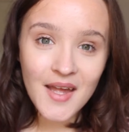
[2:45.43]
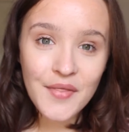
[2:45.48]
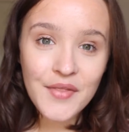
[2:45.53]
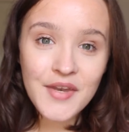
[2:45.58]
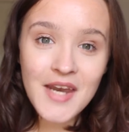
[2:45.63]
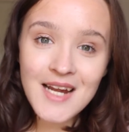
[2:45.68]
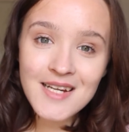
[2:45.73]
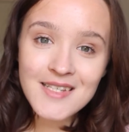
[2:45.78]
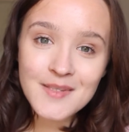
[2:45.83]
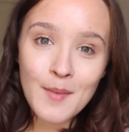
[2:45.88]
The
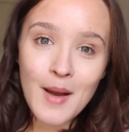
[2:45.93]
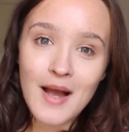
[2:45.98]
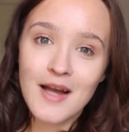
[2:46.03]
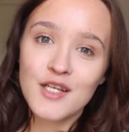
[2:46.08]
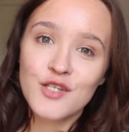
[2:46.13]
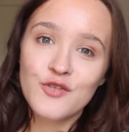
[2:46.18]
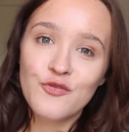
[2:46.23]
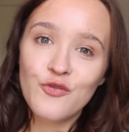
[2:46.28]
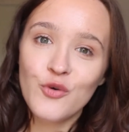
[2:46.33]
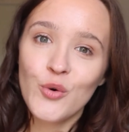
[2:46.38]
next
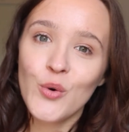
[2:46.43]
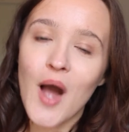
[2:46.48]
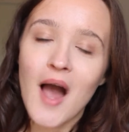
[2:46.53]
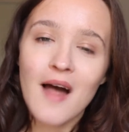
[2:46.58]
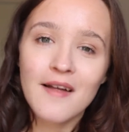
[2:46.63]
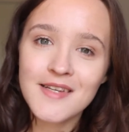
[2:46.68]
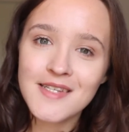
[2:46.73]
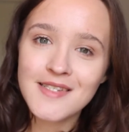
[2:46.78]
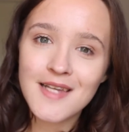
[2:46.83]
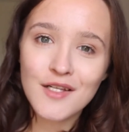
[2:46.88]
match for
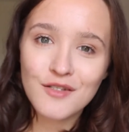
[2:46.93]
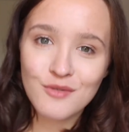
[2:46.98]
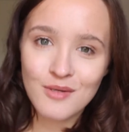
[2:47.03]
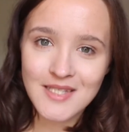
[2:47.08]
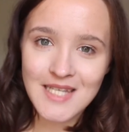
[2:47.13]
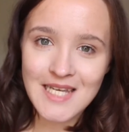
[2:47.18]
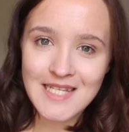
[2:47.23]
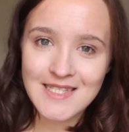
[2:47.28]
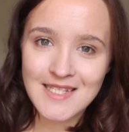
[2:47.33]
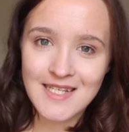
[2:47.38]
Hell in a Cell
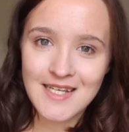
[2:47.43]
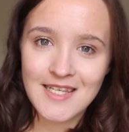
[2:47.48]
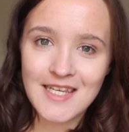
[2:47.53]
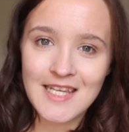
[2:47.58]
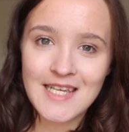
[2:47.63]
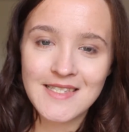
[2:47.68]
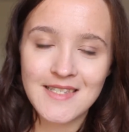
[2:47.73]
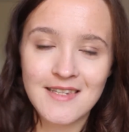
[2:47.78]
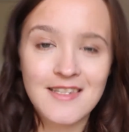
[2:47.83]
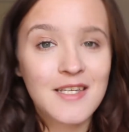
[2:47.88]
2018
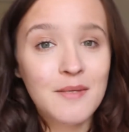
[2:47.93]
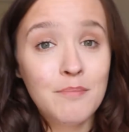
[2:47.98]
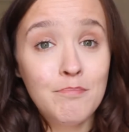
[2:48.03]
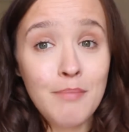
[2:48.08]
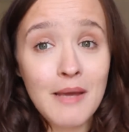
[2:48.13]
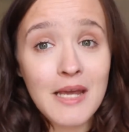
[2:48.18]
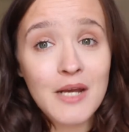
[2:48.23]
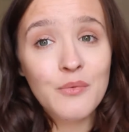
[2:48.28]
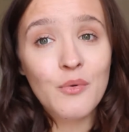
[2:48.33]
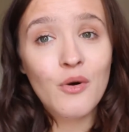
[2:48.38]
is the
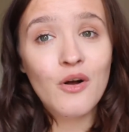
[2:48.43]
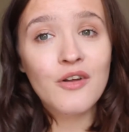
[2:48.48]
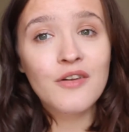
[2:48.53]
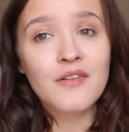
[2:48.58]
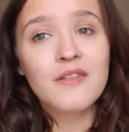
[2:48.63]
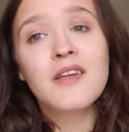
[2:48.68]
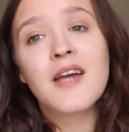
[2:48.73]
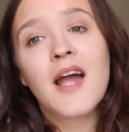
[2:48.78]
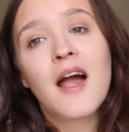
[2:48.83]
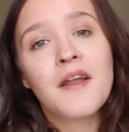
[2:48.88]
big
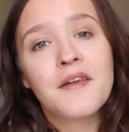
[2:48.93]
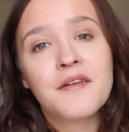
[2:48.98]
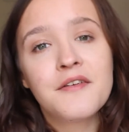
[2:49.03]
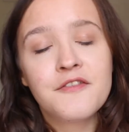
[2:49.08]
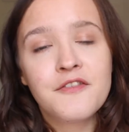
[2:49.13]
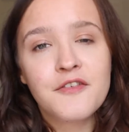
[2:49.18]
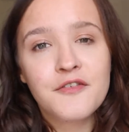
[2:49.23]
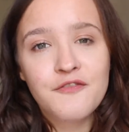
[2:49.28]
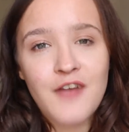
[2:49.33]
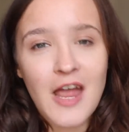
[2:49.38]
one, the kind
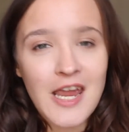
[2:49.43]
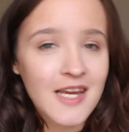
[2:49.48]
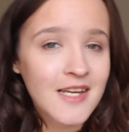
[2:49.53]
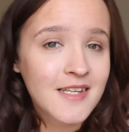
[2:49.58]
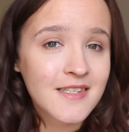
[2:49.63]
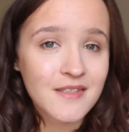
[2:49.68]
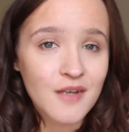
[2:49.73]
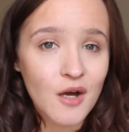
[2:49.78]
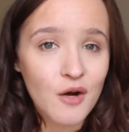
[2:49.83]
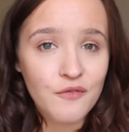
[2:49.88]
of
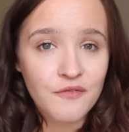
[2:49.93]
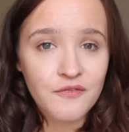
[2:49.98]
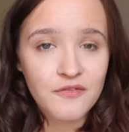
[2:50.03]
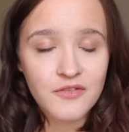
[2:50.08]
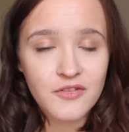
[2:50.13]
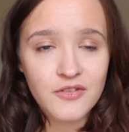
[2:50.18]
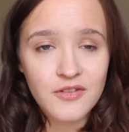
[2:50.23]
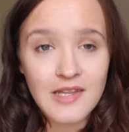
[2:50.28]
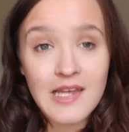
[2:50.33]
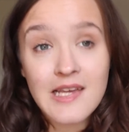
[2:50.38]
face of
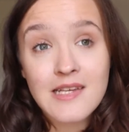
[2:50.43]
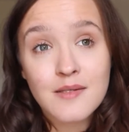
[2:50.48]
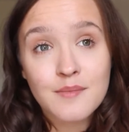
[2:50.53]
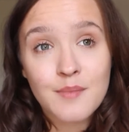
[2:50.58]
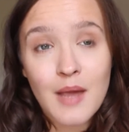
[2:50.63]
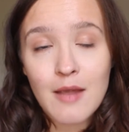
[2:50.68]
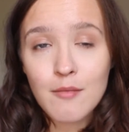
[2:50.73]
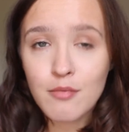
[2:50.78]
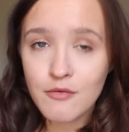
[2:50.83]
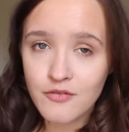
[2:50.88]
this
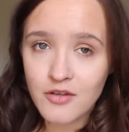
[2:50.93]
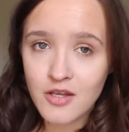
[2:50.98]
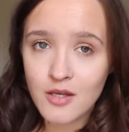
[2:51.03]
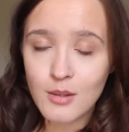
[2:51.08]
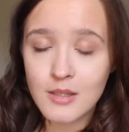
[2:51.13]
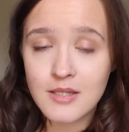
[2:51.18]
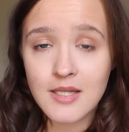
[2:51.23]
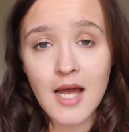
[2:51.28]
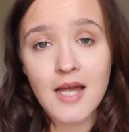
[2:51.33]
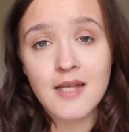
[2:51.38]

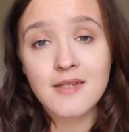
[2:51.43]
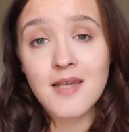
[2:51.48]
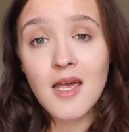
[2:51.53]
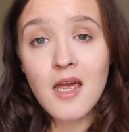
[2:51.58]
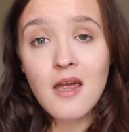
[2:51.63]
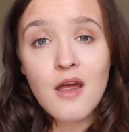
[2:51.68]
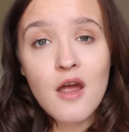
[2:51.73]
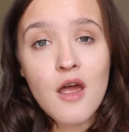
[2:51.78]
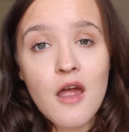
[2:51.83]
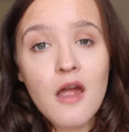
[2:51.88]
pay-per-view, and that is
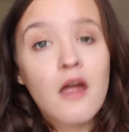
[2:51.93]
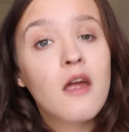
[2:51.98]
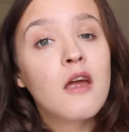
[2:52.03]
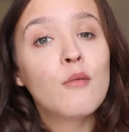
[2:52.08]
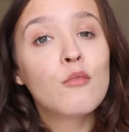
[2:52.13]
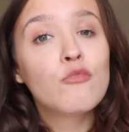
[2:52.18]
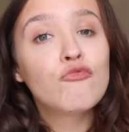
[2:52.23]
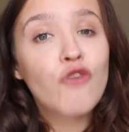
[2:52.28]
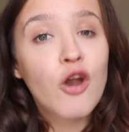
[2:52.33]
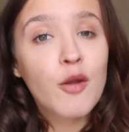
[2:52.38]

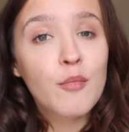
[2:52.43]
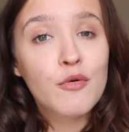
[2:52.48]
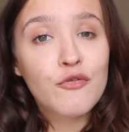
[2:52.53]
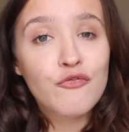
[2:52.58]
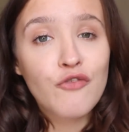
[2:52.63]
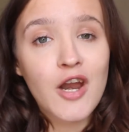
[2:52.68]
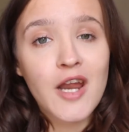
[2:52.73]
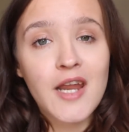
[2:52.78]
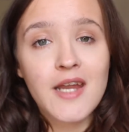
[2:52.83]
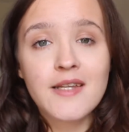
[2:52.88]
Roman
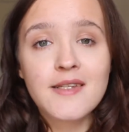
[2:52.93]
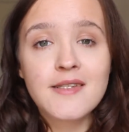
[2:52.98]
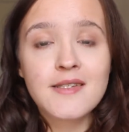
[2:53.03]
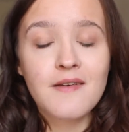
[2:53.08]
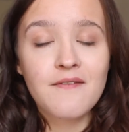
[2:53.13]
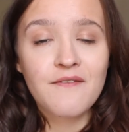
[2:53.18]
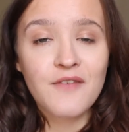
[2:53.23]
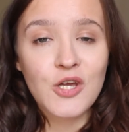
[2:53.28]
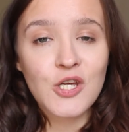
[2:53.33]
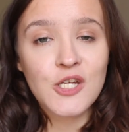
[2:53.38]
Reigns
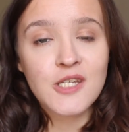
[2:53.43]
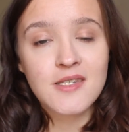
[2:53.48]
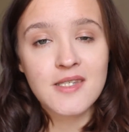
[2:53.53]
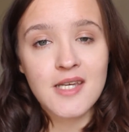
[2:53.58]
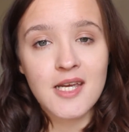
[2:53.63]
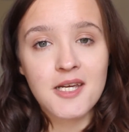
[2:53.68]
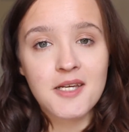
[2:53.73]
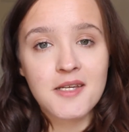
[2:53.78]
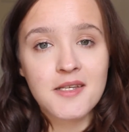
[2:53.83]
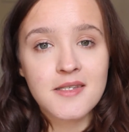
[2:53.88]

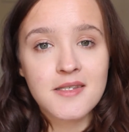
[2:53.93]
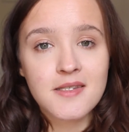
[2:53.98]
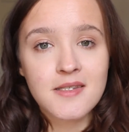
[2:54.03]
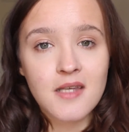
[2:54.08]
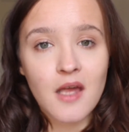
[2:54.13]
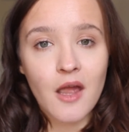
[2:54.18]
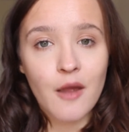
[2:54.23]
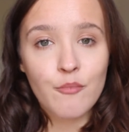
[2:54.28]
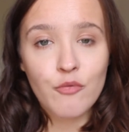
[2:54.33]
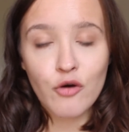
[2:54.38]

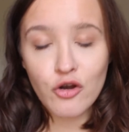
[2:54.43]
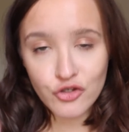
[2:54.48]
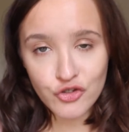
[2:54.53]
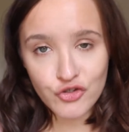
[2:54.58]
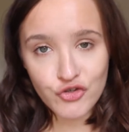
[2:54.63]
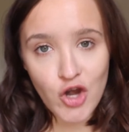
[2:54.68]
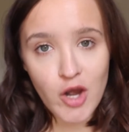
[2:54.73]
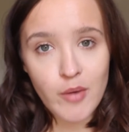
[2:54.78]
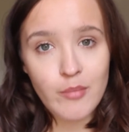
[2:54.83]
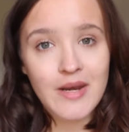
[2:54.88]
versus Braun
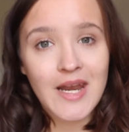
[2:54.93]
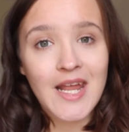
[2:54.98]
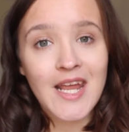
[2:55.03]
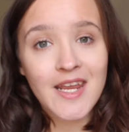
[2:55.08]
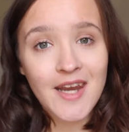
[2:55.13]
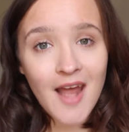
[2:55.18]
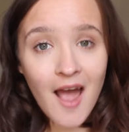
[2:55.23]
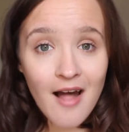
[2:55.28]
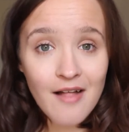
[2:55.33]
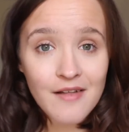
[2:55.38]
Strowman
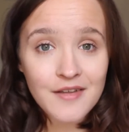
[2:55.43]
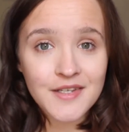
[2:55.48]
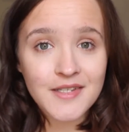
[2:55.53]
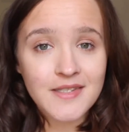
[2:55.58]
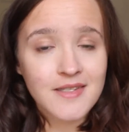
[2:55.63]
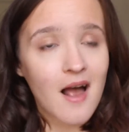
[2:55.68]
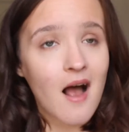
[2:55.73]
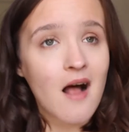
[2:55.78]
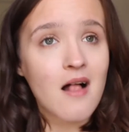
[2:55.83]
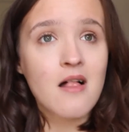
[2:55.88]
in Hell in a
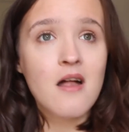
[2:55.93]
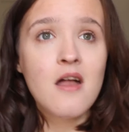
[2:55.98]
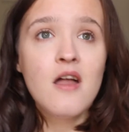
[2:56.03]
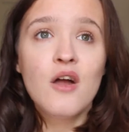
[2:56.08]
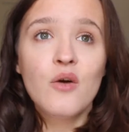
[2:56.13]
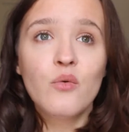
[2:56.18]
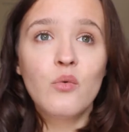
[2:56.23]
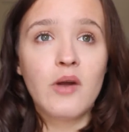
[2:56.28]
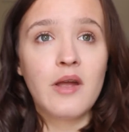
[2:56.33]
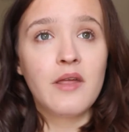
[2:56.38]
Cell,
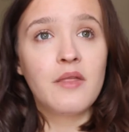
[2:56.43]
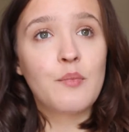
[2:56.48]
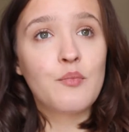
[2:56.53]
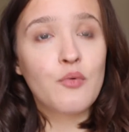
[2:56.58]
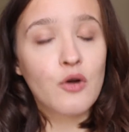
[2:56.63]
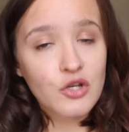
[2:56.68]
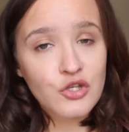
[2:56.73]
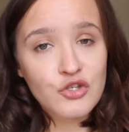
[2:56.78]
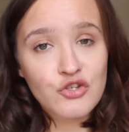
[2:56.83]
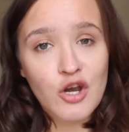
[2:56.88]
with
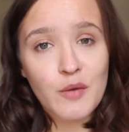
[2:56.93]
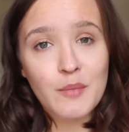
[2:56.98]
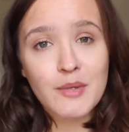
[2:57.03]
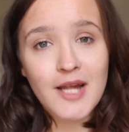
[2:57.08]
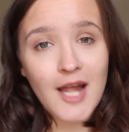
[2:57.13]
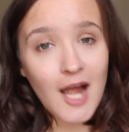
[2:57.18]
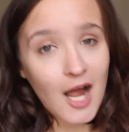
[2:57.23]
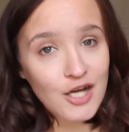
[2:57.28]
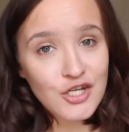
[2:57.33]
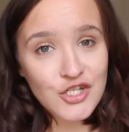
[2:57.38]
Braun
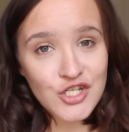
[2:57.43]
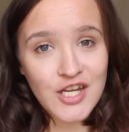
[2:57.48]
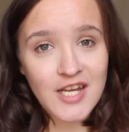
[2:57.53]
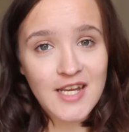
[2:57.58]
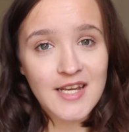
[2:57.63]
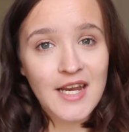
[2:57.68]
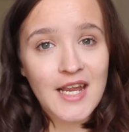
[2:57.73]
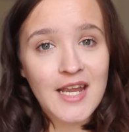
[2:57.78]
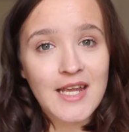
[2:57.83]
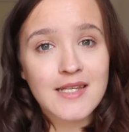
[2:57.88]
Strowman cashing
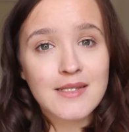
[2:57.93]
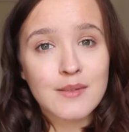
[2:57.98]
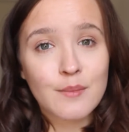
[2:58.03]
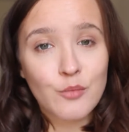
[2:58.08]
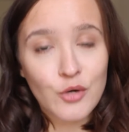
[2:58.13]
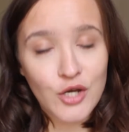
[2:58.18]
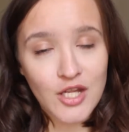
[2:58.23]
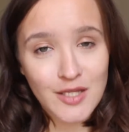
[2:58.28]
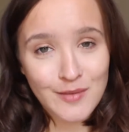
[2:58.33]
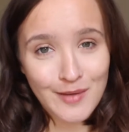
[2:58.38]
in his
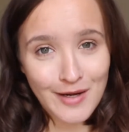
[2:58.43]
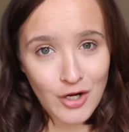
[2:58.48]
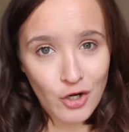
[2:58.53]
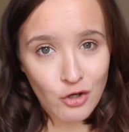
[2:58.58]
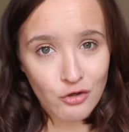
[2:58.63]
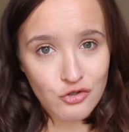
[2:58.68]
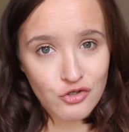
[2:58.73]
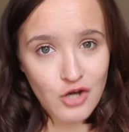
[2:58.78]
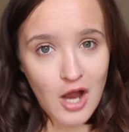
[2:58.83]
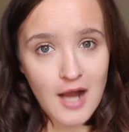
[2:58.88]
Money in the Bank
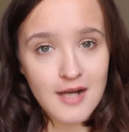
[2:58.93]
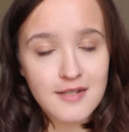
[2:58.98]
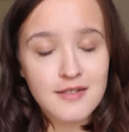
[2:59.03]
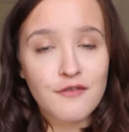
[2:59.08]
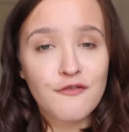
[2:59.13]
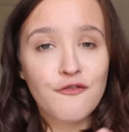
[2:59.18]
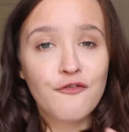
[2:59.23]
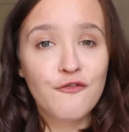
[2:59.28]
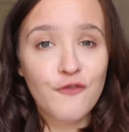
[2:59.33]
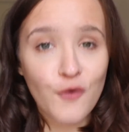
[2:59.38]
contract
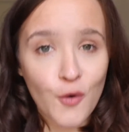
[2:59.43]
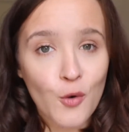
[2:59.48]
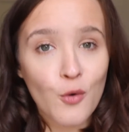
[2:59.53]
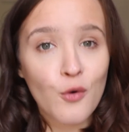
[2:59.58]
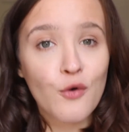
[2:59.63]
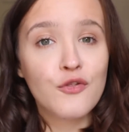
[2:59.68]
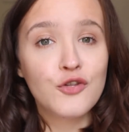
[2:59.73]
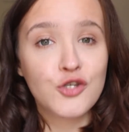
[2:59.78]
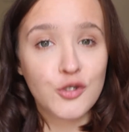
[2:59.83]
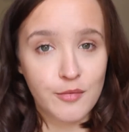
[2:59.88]

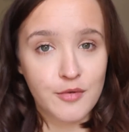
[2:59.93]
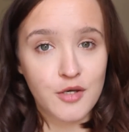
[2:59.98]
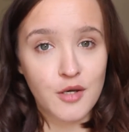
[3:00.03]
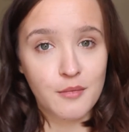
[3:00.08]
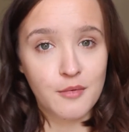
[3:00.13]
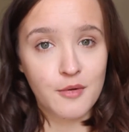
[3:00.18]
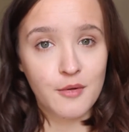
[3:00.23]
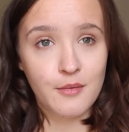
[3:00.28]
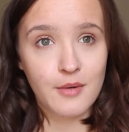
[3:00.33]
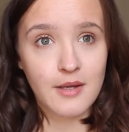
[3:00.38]
for
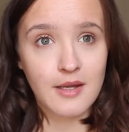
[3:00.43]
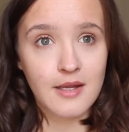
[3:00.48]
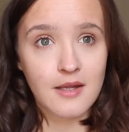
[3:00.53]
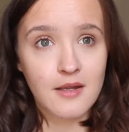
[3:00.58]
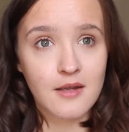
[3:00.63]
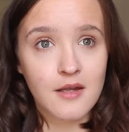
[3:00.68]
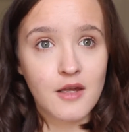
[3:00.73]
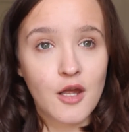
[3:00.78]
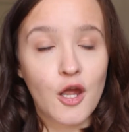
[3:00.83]
the